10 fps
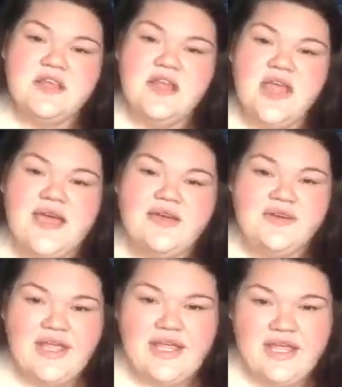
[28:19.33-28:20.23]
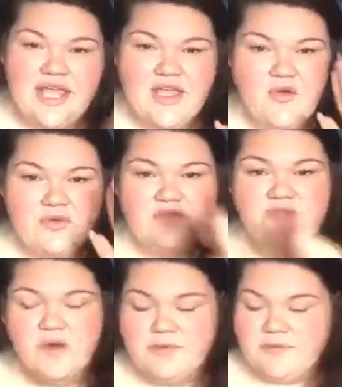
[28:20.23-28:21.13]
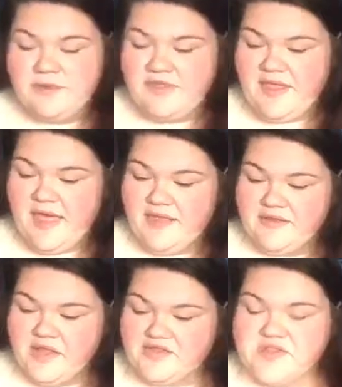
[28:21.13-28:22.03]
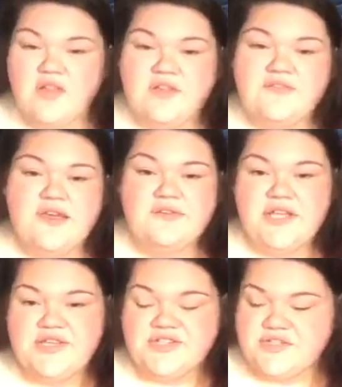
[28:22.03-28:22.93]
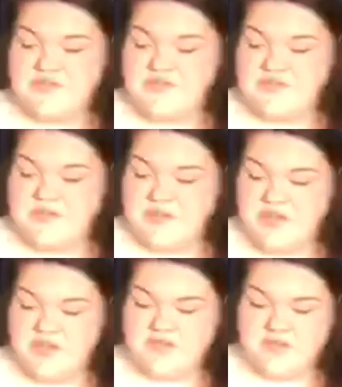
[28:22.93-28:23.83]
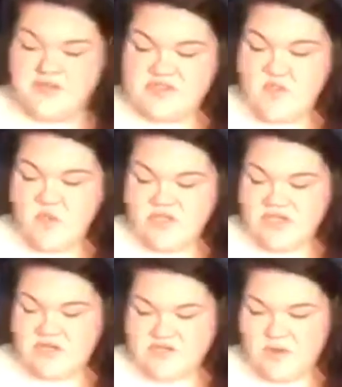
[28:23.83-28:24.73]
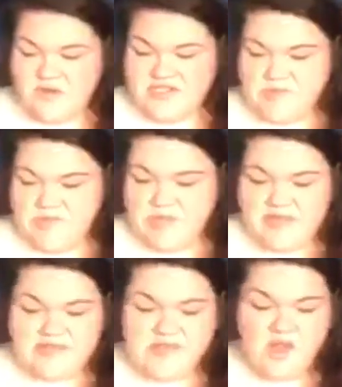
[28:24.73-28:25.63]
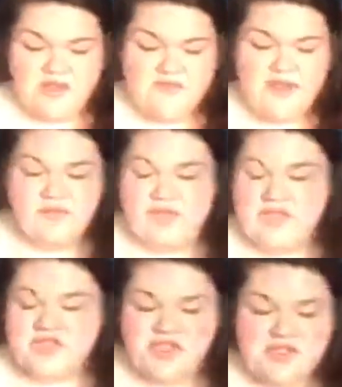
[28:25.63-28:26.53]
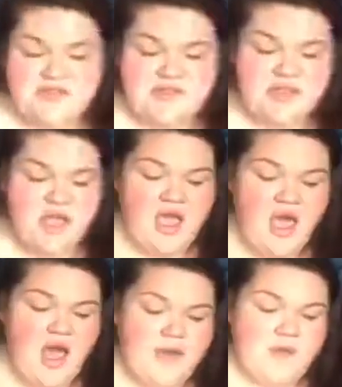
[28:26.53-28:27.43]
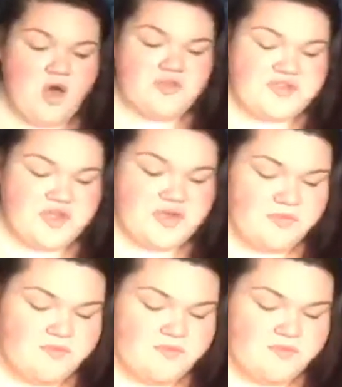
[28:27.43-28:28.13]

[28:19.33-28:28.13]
and creating and going forward with that, solid foundations. So this whole year is going to be about solid foundations. Also,